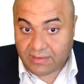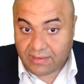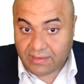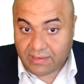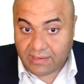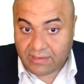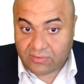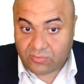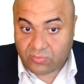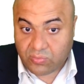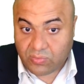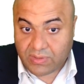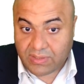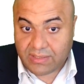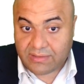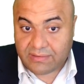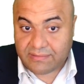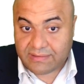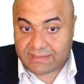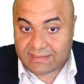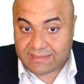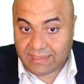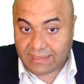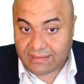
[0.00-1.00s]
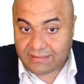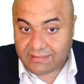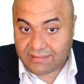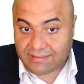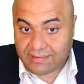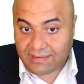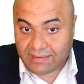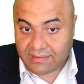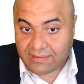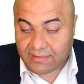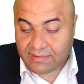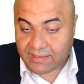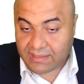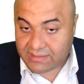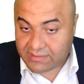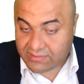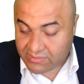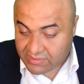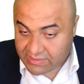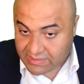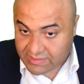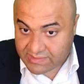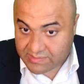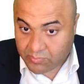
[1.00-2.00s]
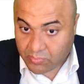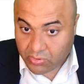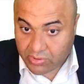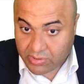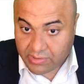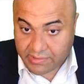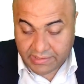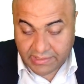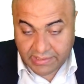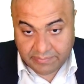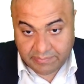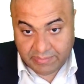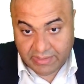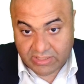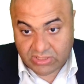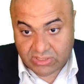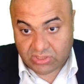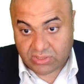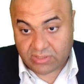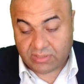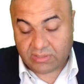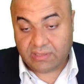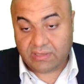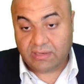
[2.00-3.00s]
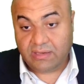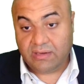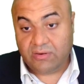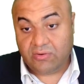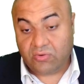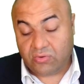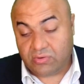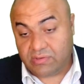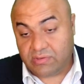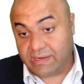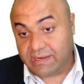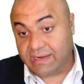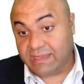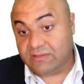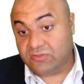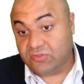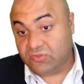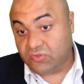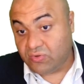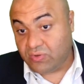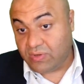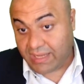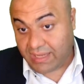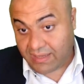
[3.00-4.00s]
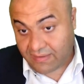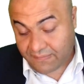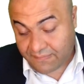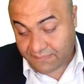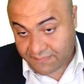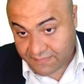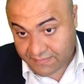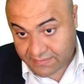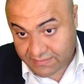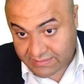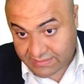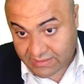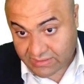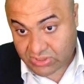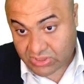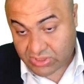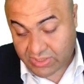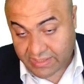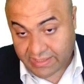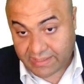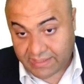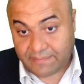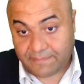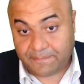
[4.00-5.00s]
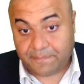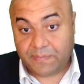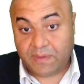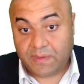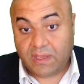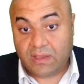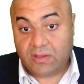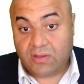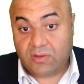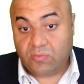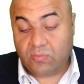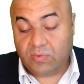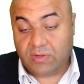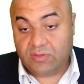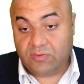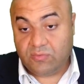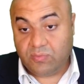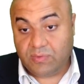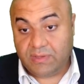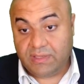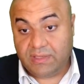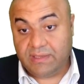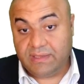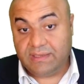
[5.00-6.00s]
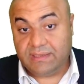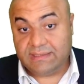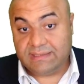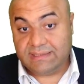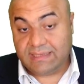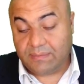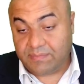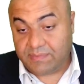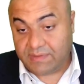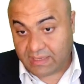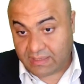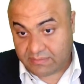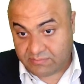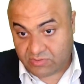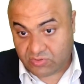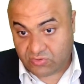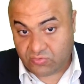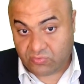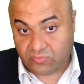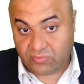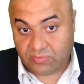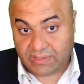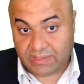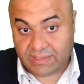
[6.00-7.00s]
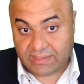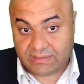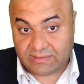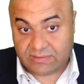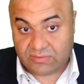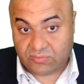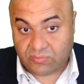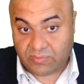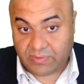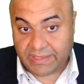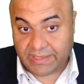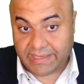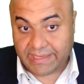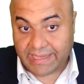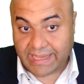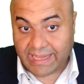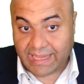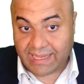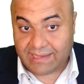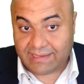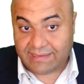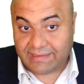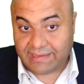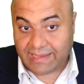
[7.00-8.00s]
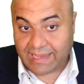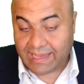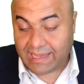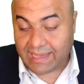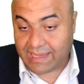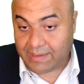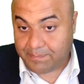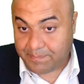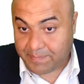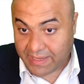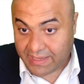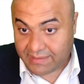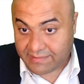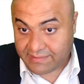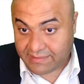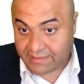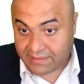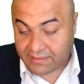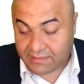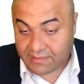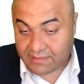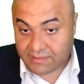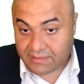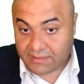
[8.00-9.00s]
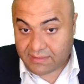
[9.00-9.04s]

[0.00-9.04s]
it will result in a smaller image. In order not to have such thing, what we sometimes do is we add padding,